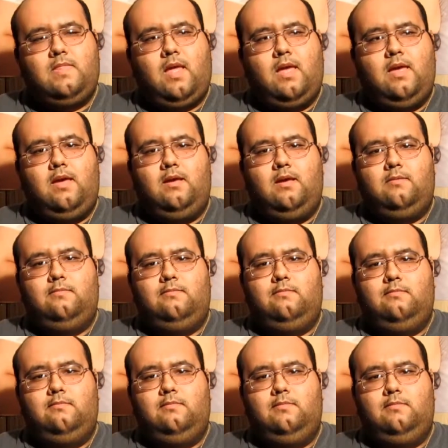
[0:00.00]
And
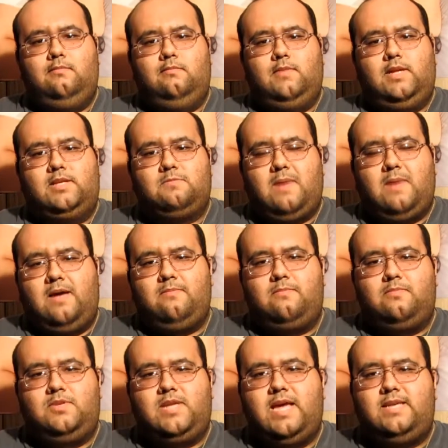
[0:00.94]
that's my
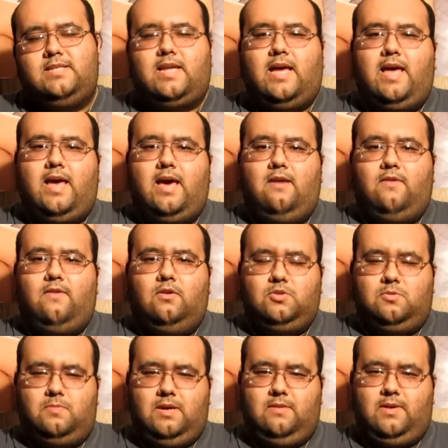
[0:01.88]
taste I had of
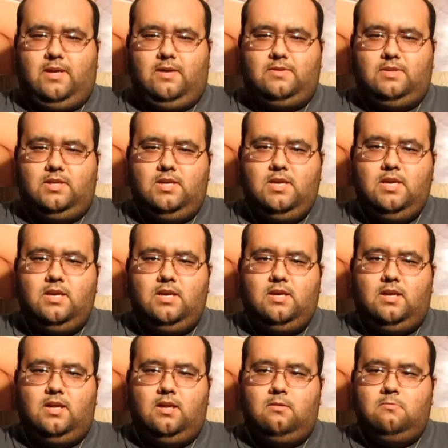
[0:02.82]
Ultraman when I was a
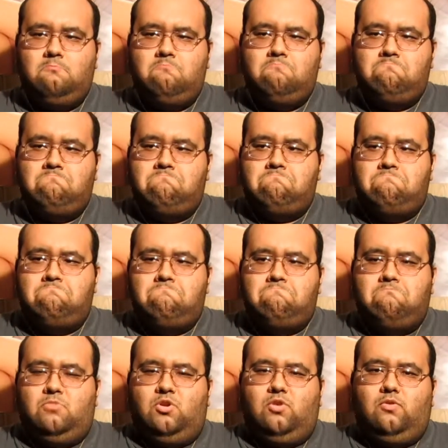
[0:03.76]
kid, and
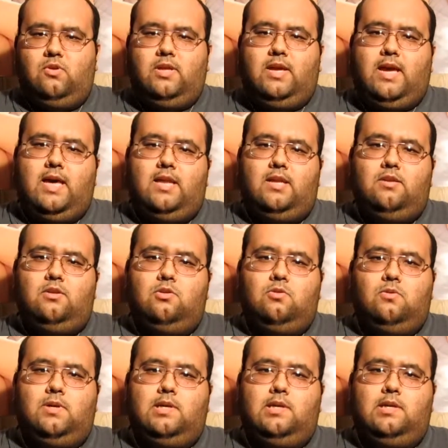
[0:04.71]
never really got
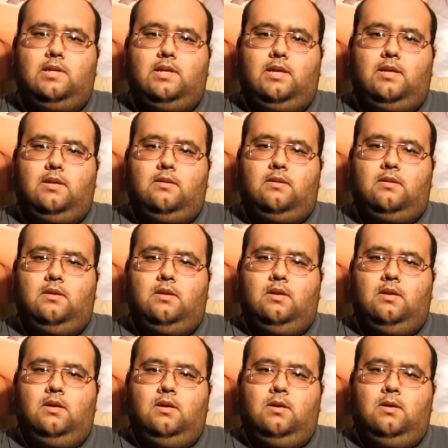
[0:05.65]
into it. And
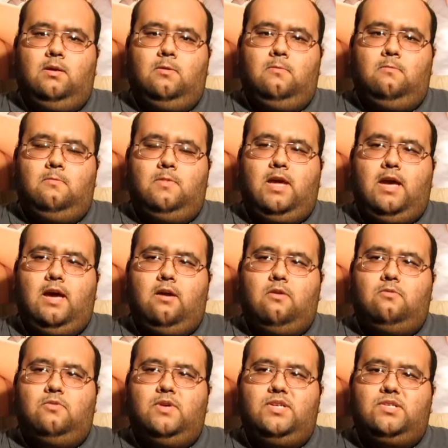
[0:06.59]
now
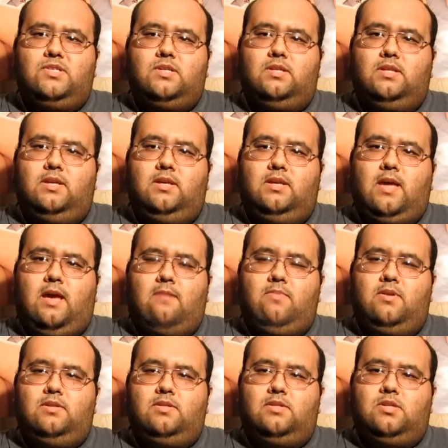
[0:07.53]
recently I've
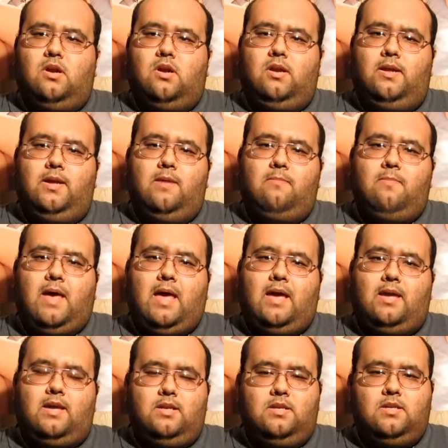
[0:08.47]
been starting to get
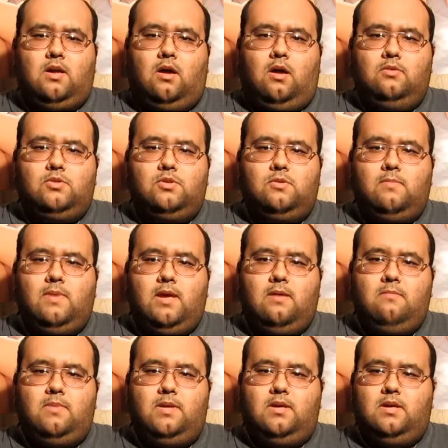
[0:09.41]
back into
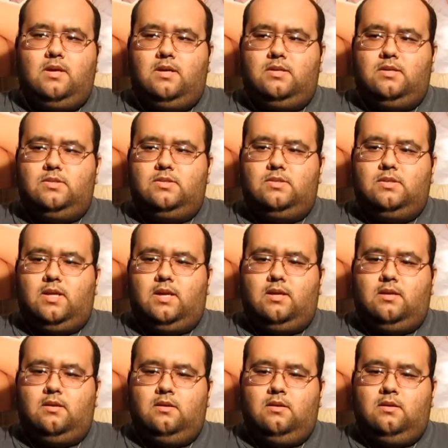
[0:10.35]
Ultraman because, like,